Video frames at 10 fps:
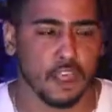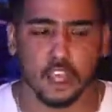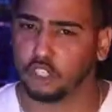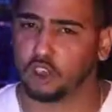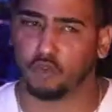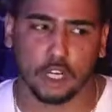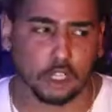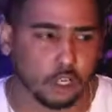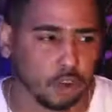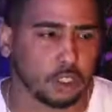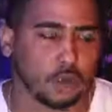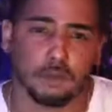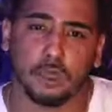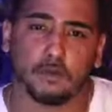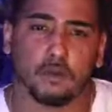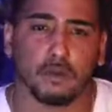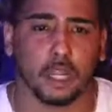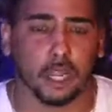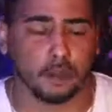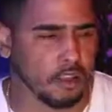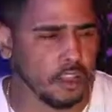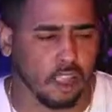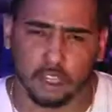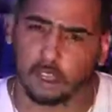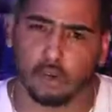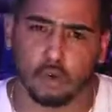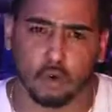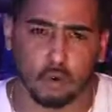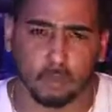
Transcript: to reach out to people and, you know,